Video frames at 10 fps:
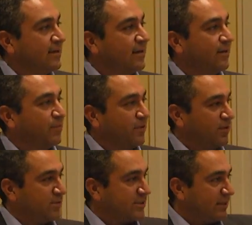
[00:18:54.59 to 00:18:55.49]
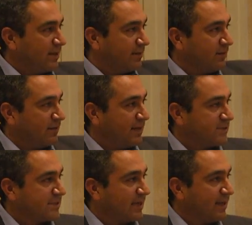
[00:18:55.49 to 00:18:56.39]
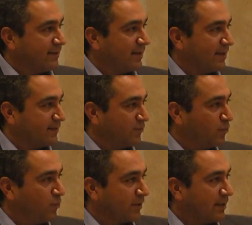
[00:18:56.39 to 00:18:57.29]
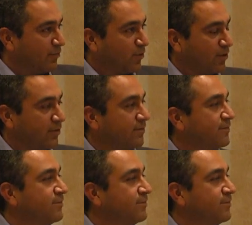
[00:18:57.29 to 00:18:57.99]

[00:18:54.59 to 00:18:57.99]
You see on the left side that what they were